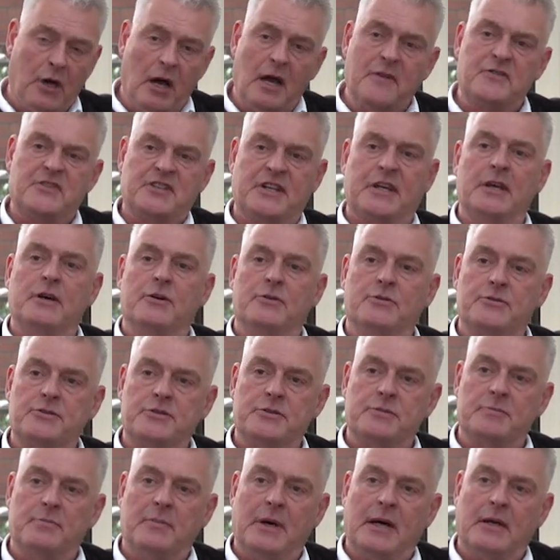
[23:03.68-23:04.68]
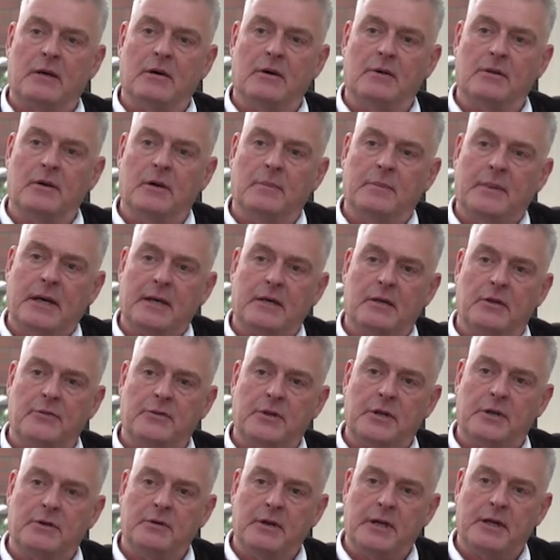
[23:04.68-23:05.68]
Put life skills back on
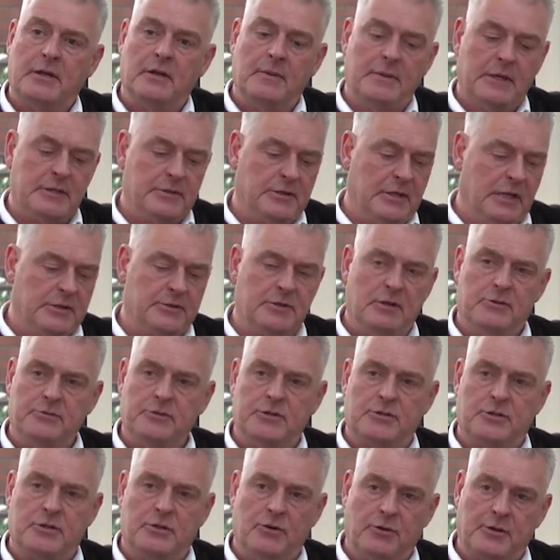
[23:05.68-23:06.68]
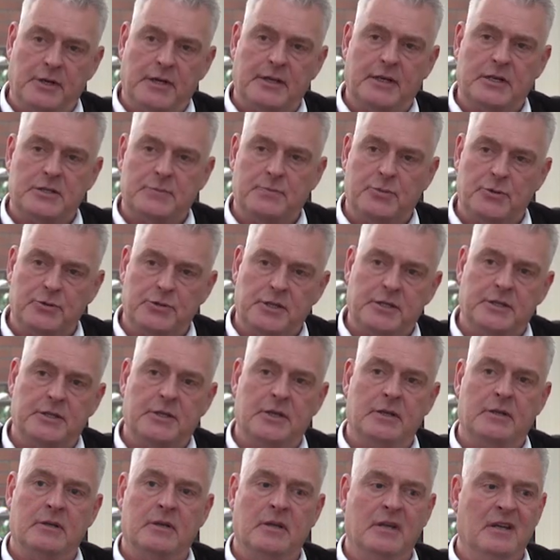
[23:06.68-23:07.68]
the curriculum. That's not just cooking, that's
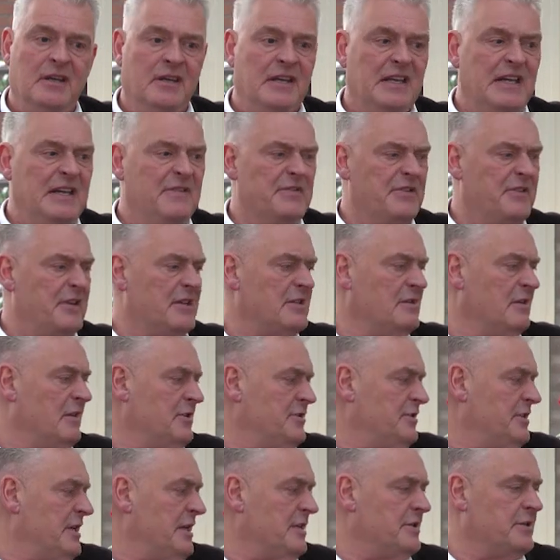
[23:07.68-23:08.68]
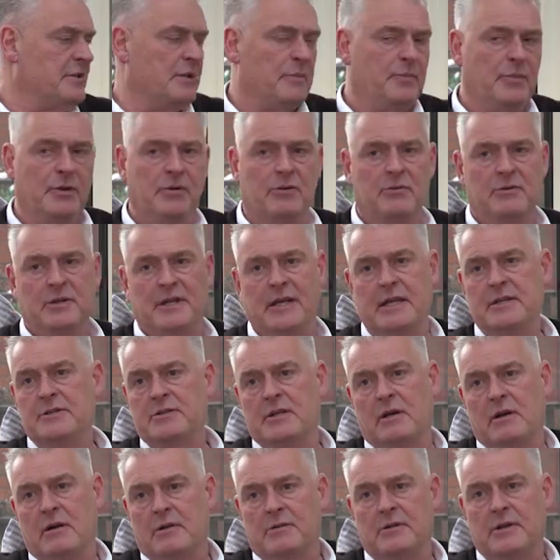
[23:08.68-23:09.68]
budgeting. Even things like changing a plug. Kids
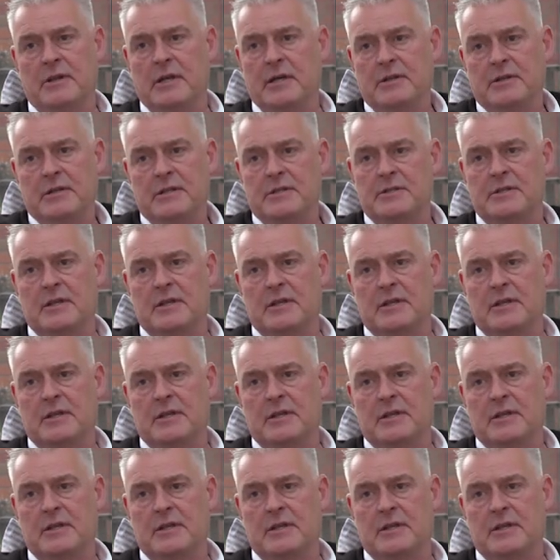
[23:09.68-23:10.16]
can't do that these days.